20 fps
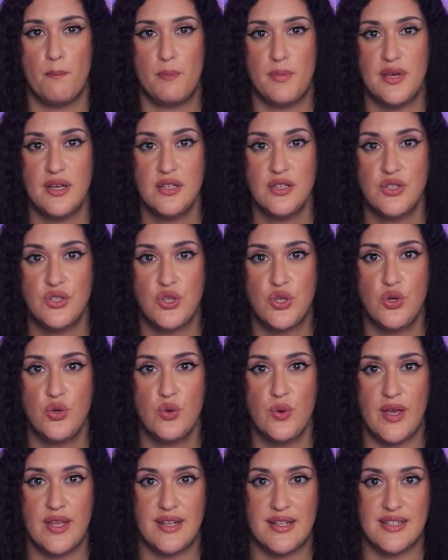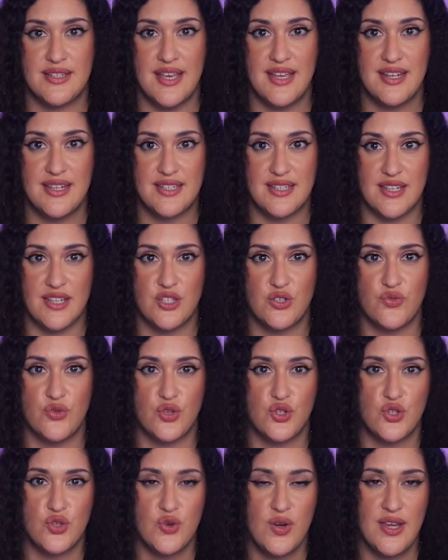Build curated datasets
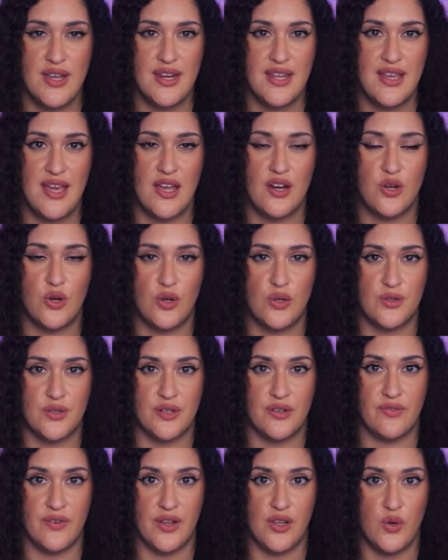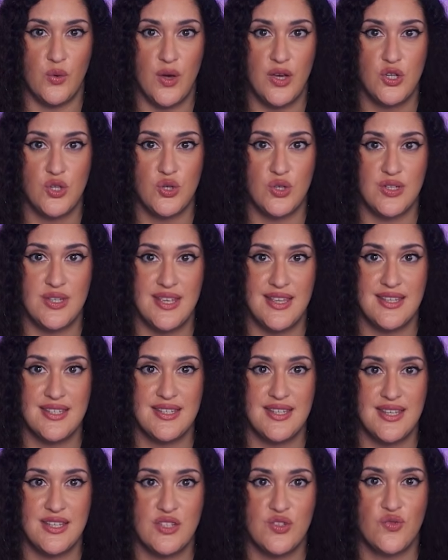for training and golden evaluation
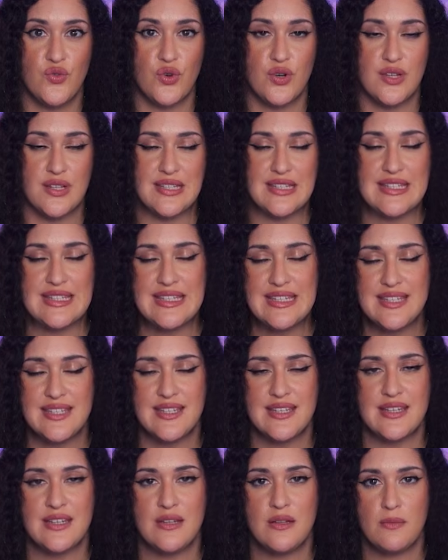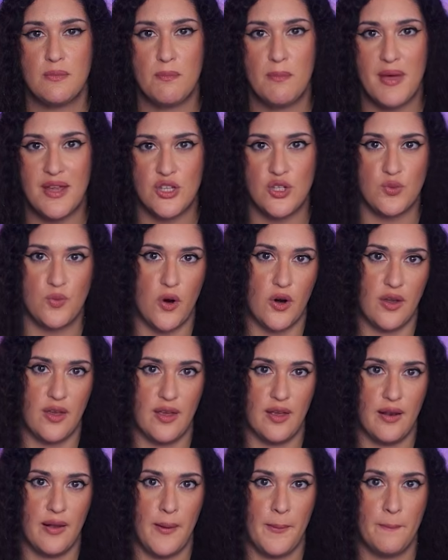datasets for consistent
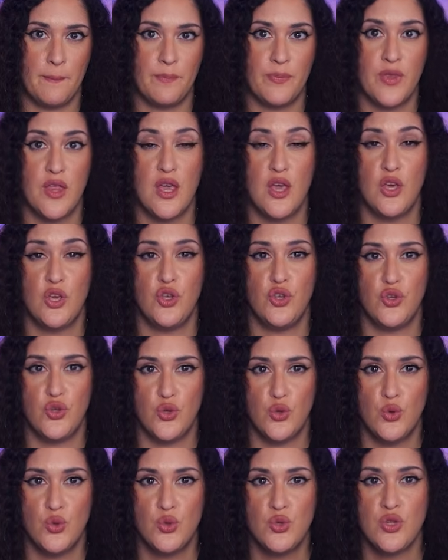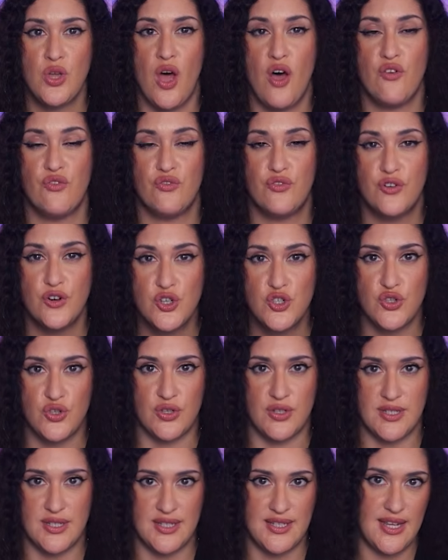benchmarking. Use
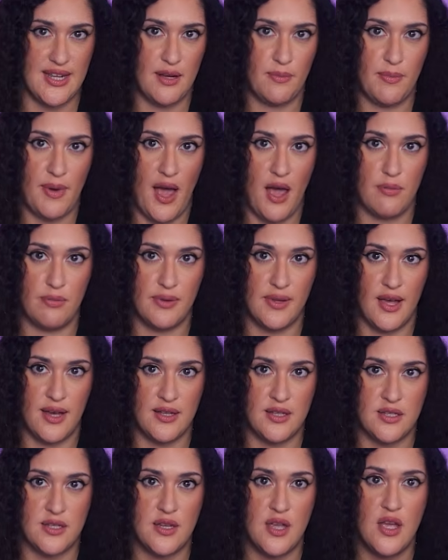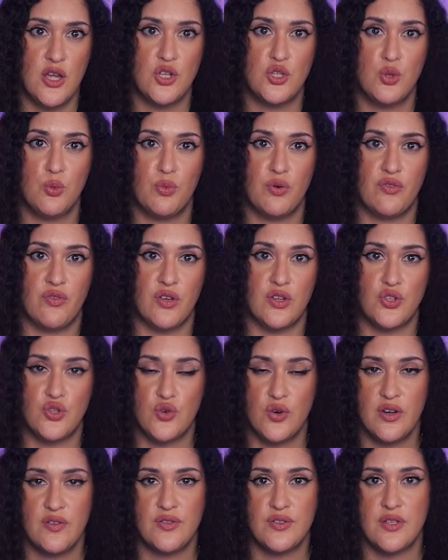versioned data pipelines to prevent
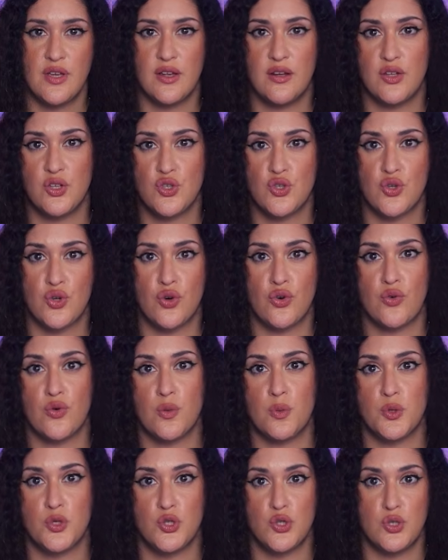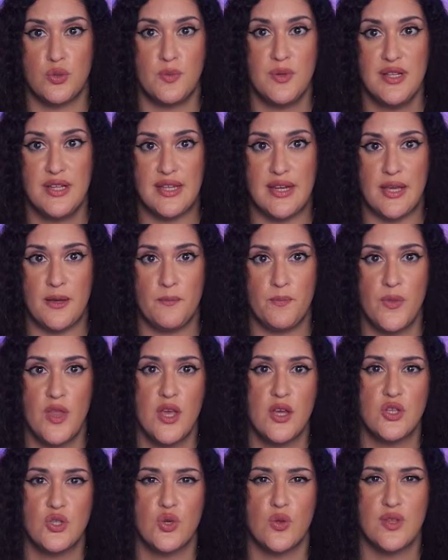drift and ensure reproducibility,
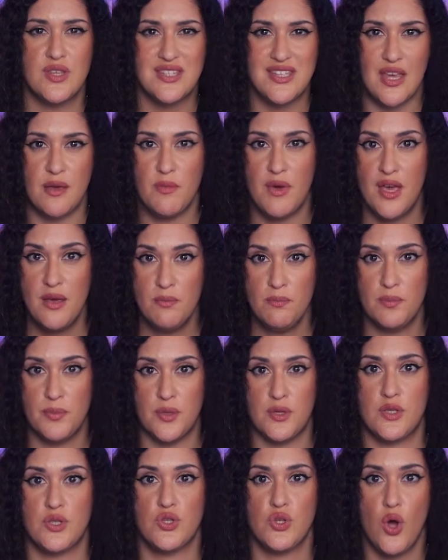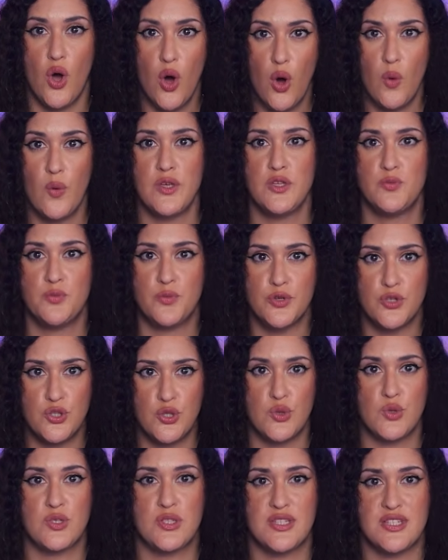so the same inputs always produce